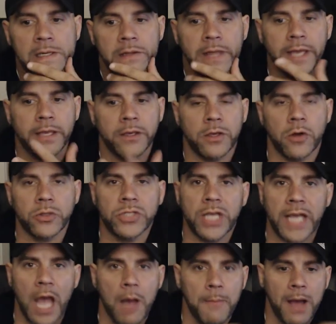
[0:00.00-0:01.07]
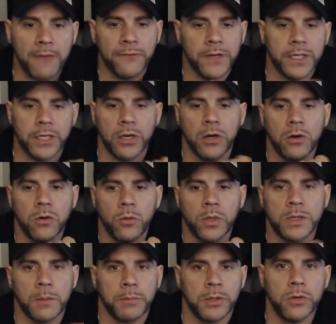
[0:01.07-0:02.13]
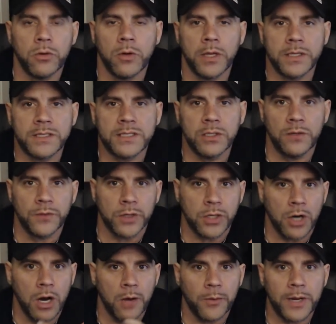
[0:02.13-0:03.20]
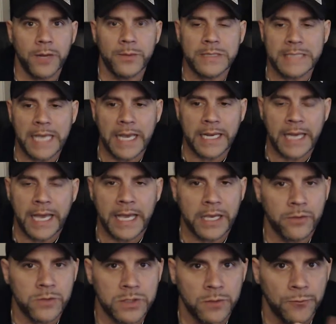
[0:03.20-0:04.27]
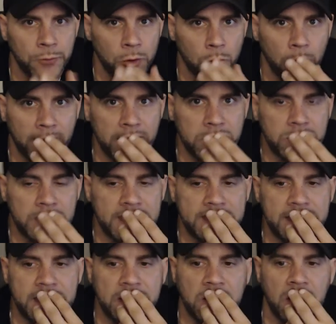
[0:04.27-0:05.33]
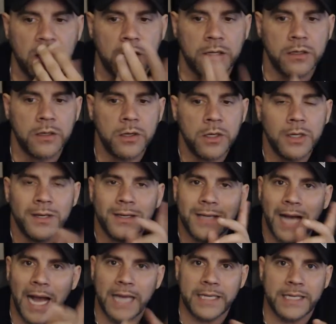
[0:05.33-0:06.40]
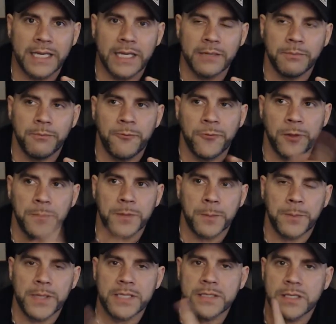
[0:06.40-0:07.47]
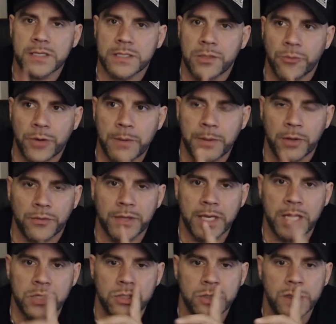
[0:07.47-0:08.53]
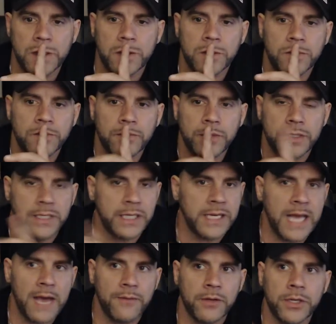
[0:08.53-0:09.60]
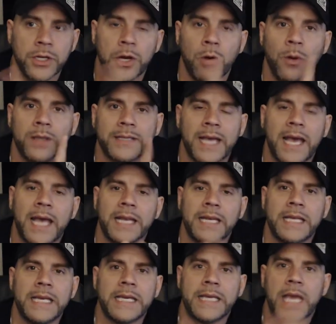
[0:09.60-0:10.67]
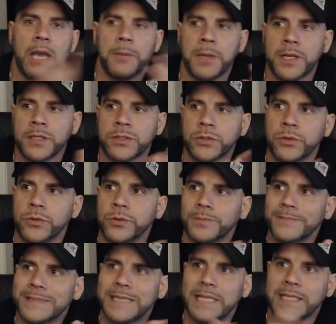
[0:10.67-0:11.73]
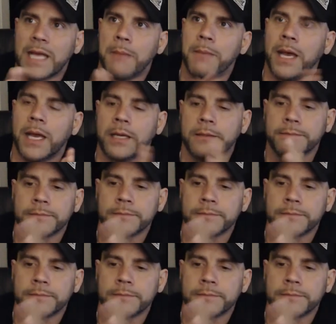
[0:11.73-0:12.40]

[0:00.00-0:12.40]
Like, go check out my video with the blue and silver car. When it was NA, it was a full weight GT car. I did flip the pistons and rebuild the engine, though. didn't have, you know what? That had an E cam in it, too. Take that back.